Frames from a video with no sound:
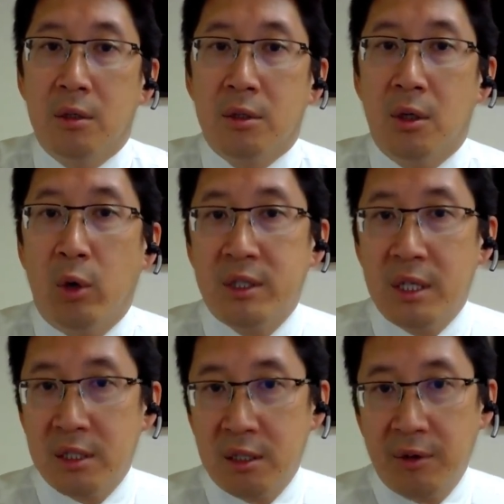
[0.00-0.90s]
So what
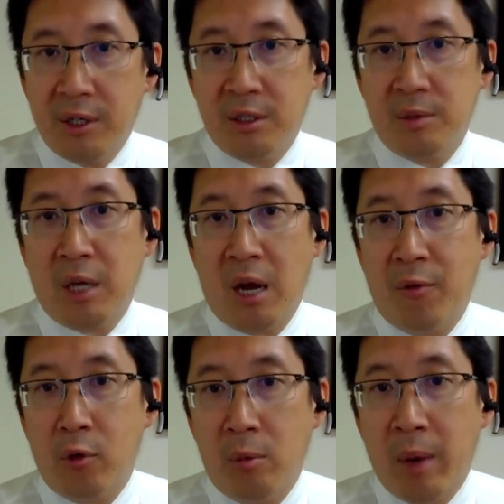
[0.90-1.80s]
sensitivity does
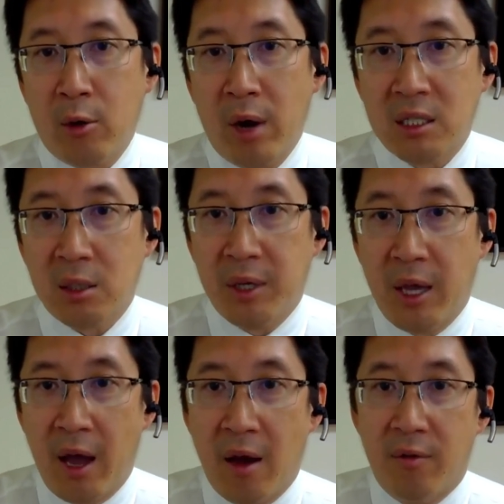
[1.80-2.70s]
confocal microscopy
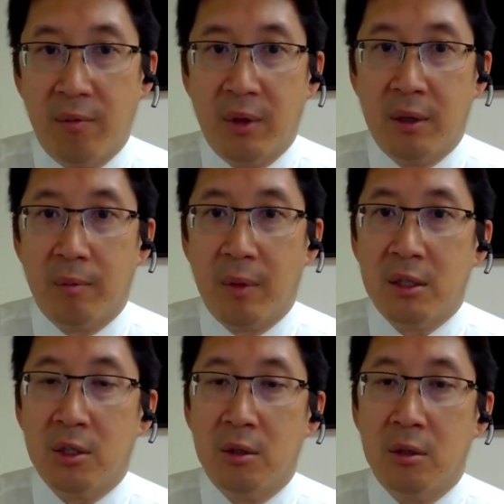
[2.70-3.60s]
have?
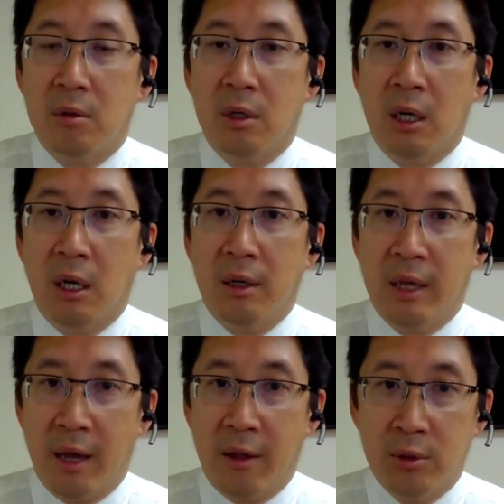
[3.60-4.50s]
So uh,
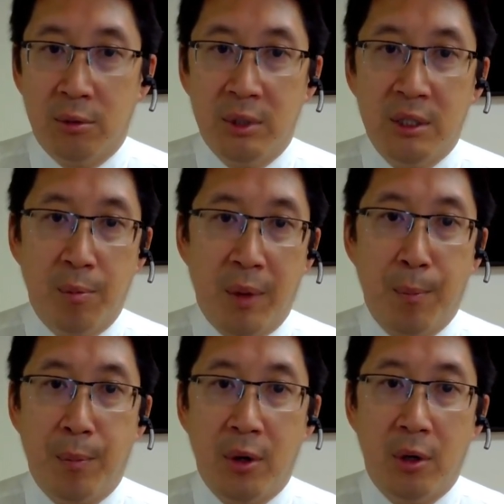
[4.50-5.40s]
yeah, there was a recent
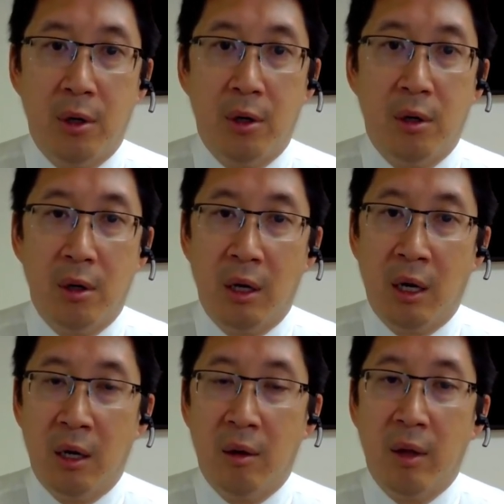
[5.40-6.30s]
paper,
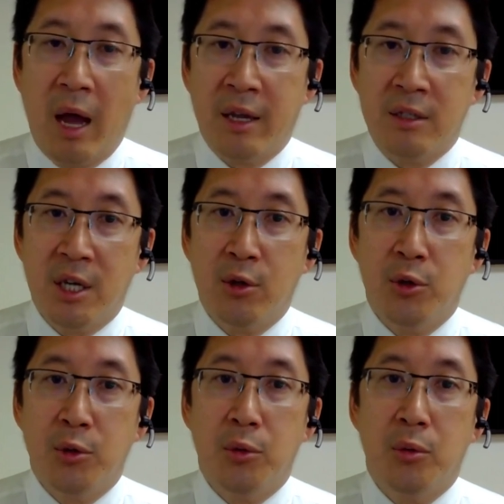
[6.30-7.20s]
uh, I can tell
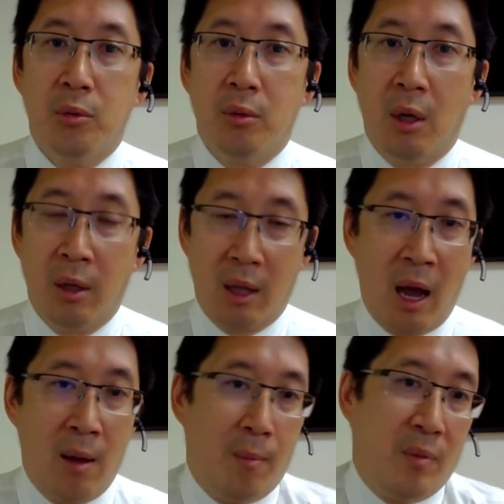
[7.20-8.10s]
you, uh,
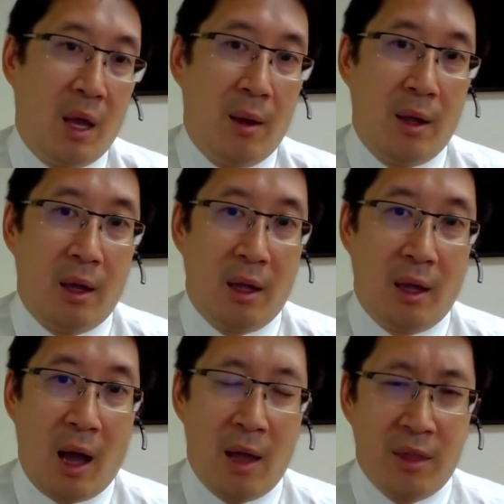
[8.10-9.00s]
uh, I,
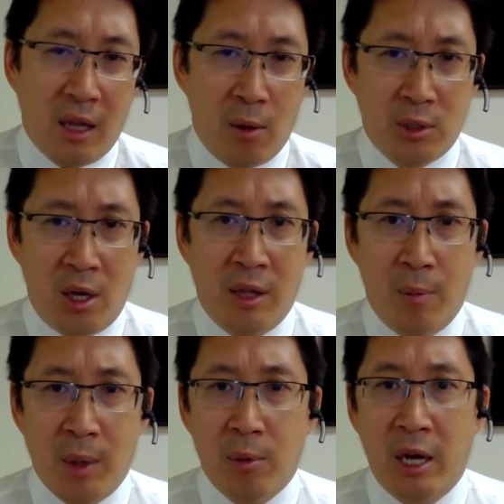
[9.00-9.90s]
I think I was on
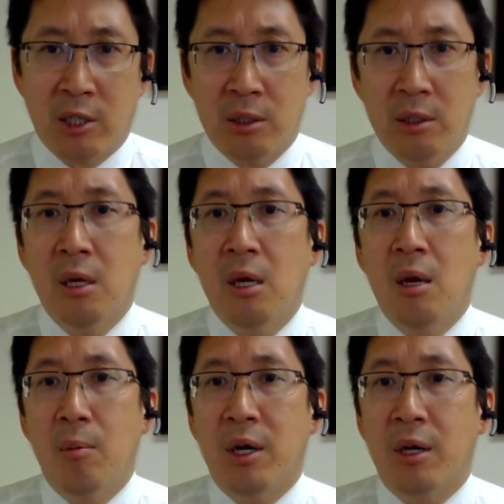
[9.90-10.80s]
that paper actually,
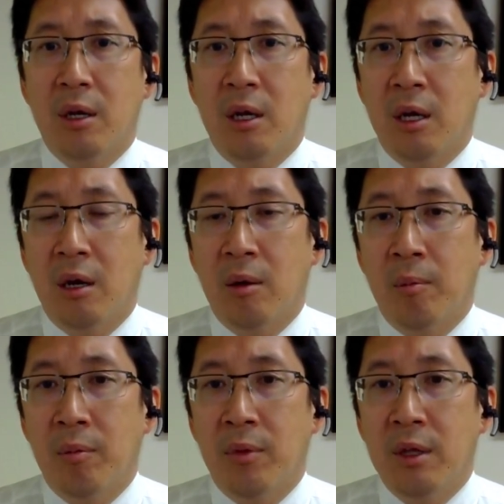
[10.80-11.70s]
but
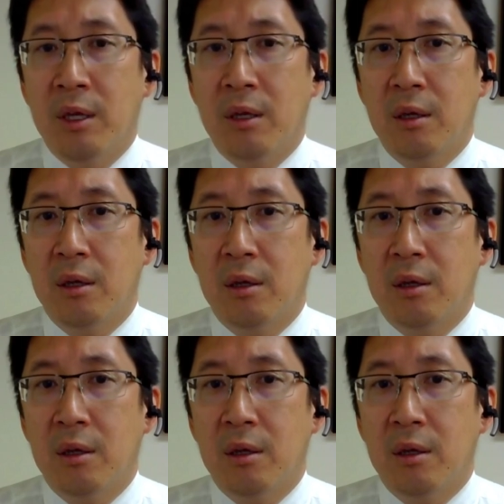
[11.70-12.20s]
um, the